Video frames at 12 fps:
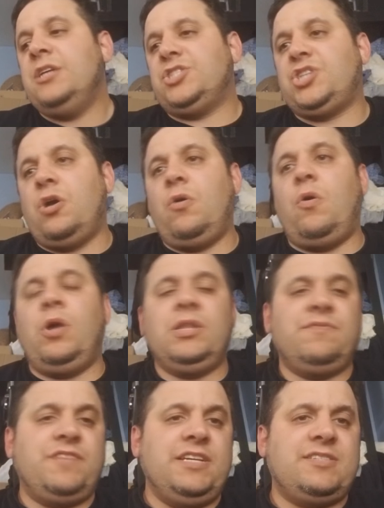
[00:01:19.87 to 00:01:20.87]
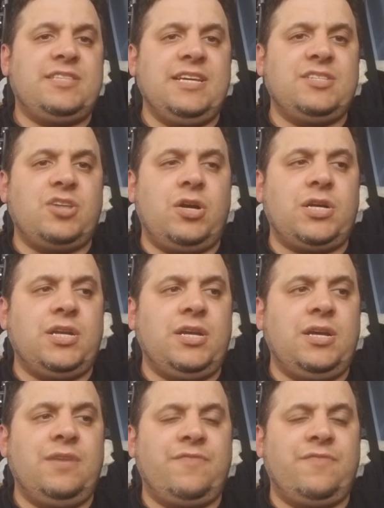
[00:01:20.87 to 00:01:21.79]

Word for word: So all of these things are going to